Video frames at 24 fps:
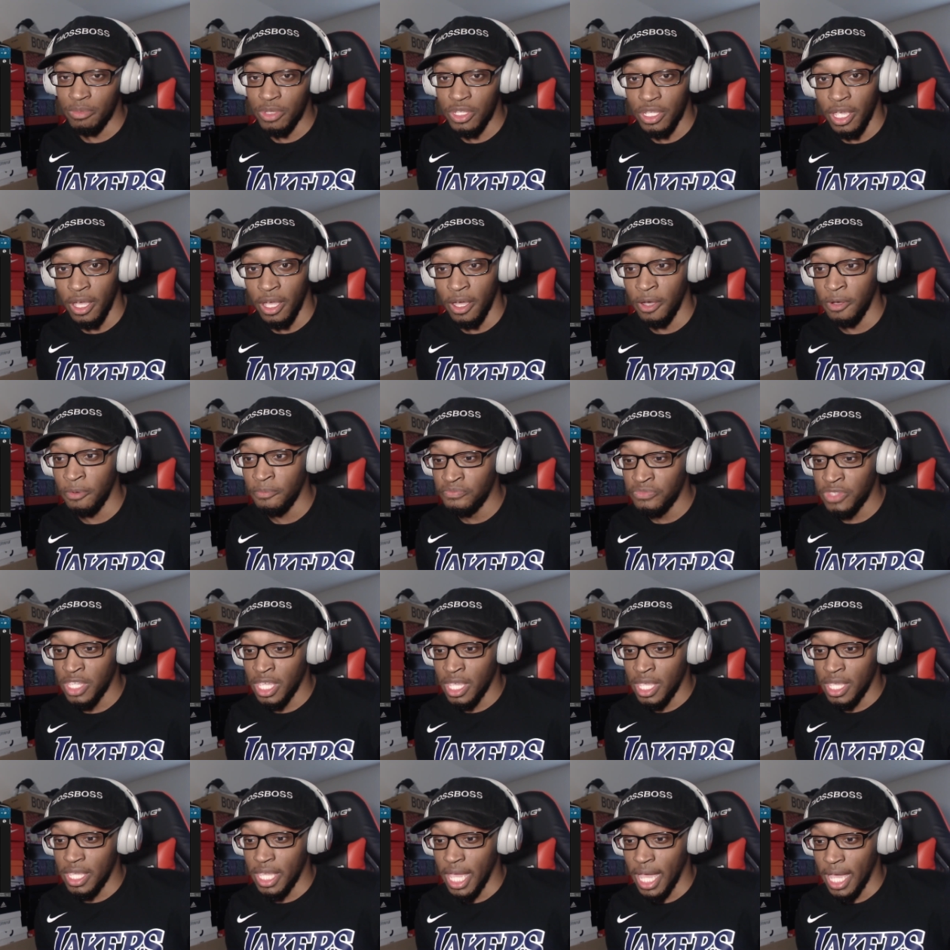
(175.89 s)
So
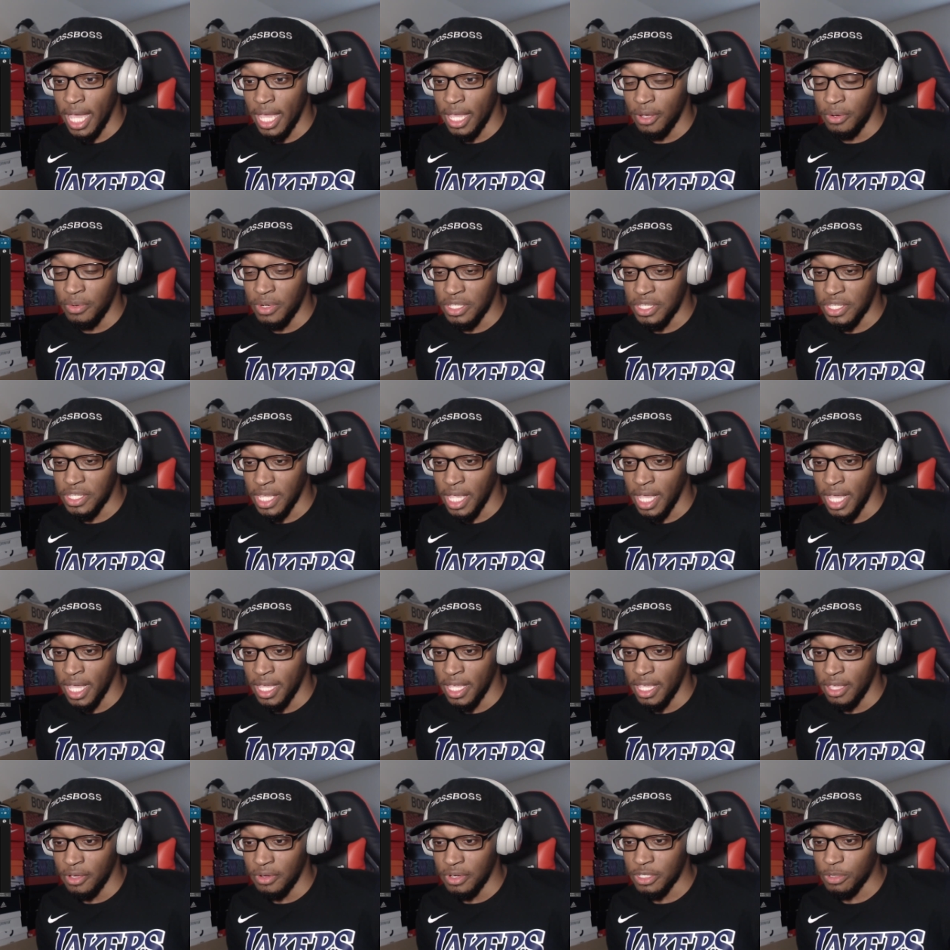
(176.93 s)
yeah, it was
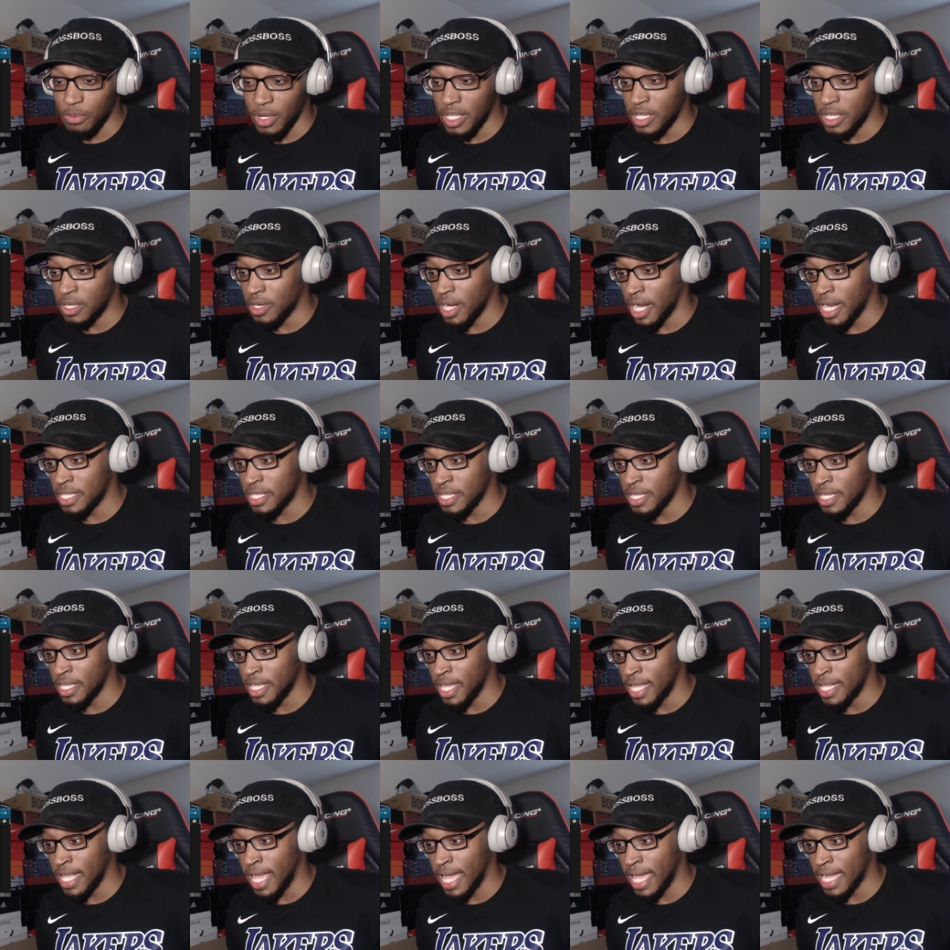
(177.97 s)
uh, it was pretty crazy
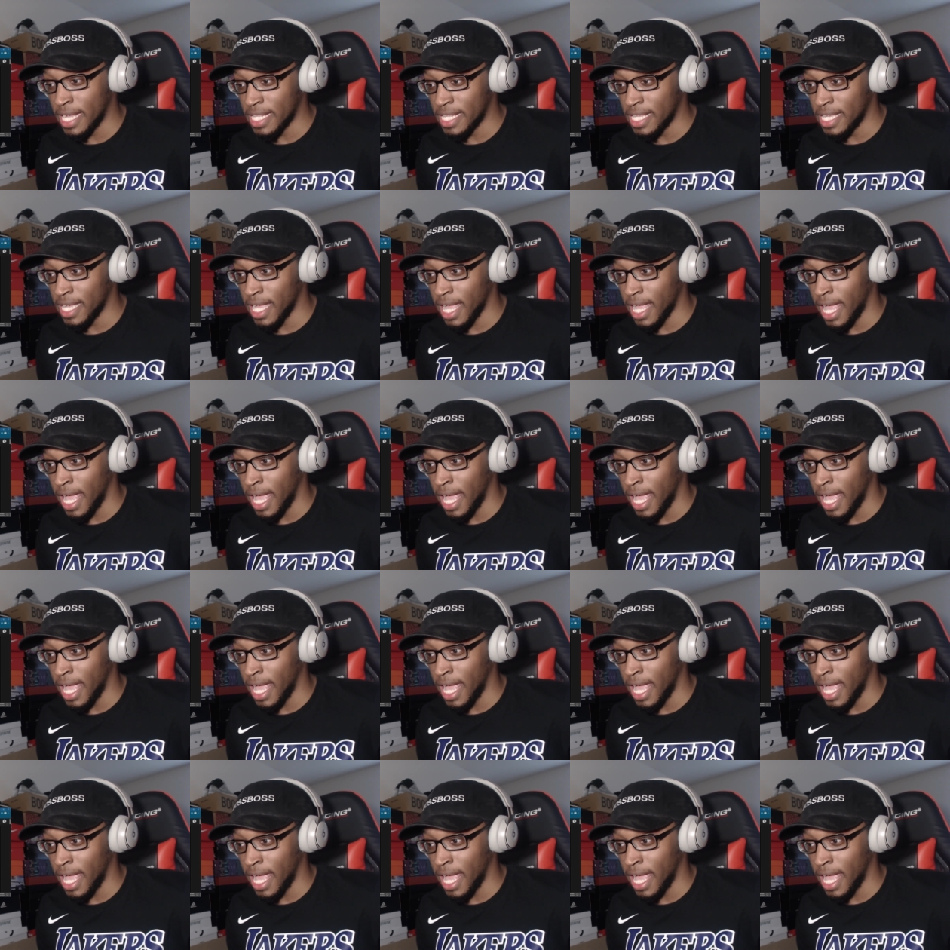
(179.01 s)
and hectic.